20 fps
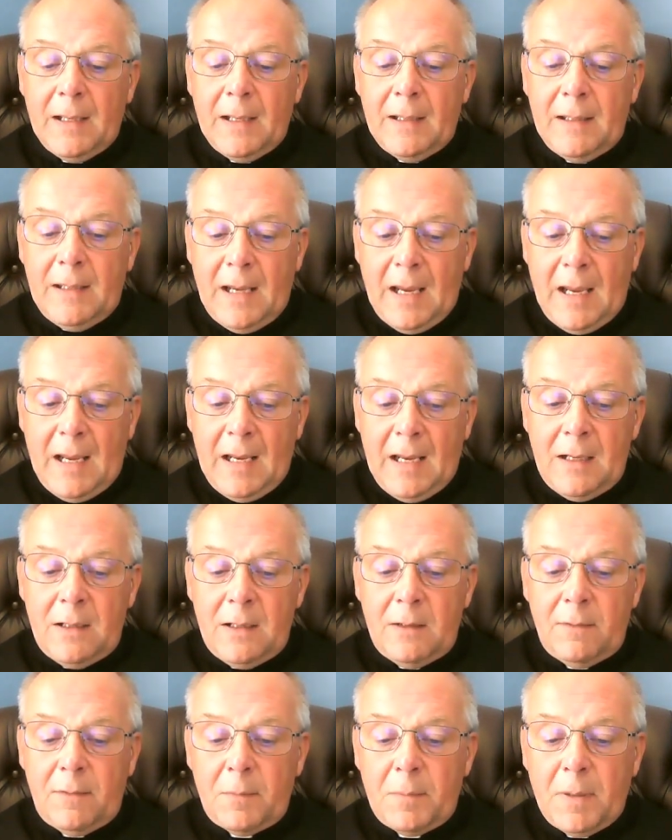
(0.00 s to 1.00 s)
The
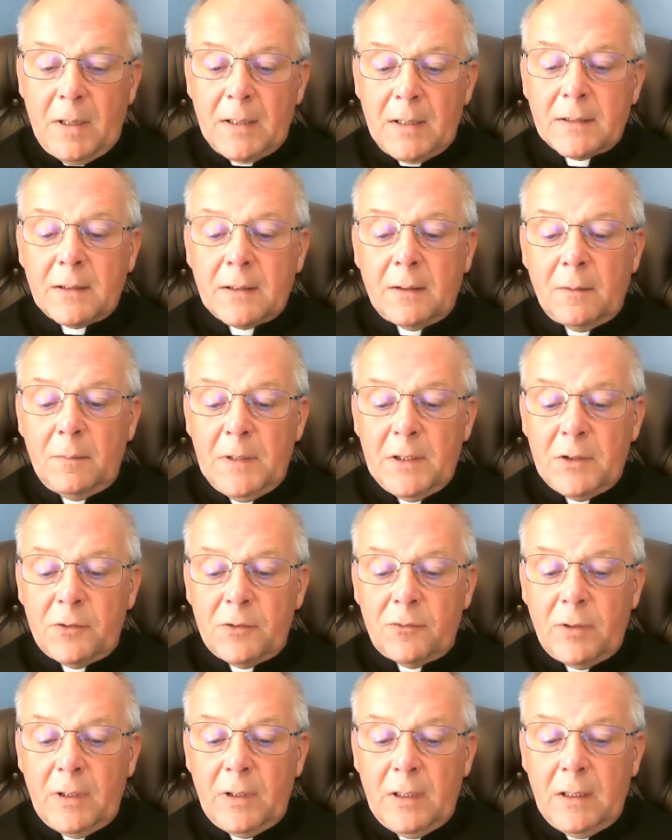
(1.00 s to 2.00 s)
end of the Paschal
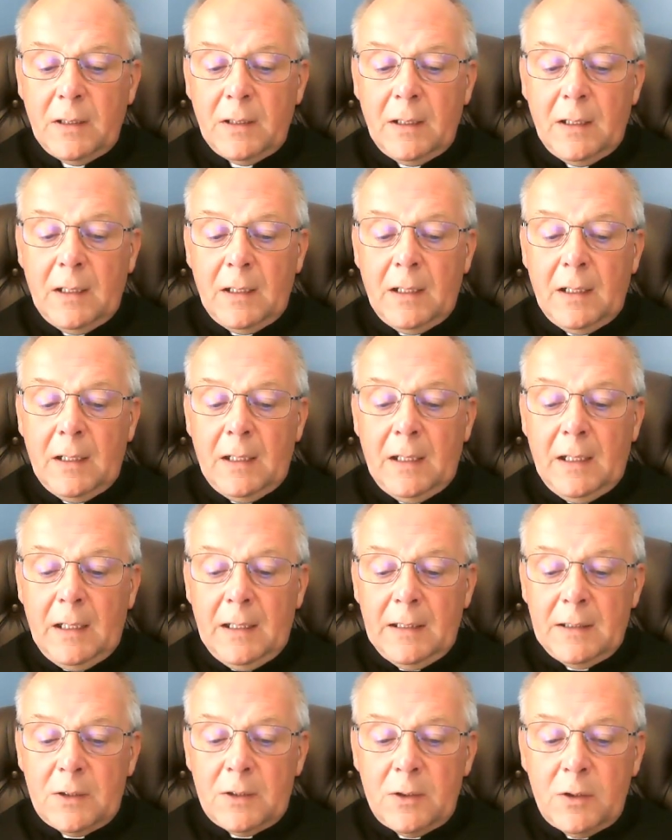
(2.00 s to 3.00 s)
mystery
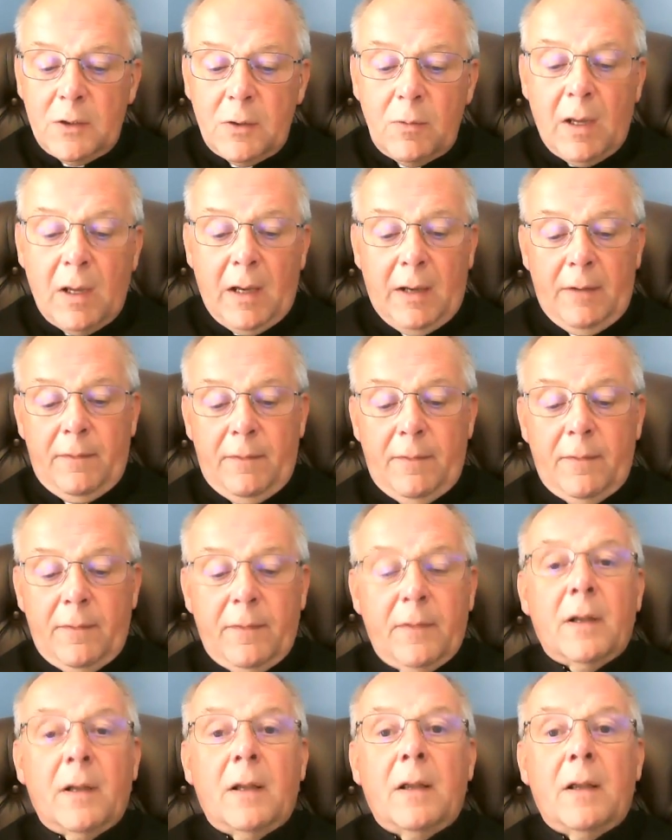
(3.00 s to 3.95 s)
is new life,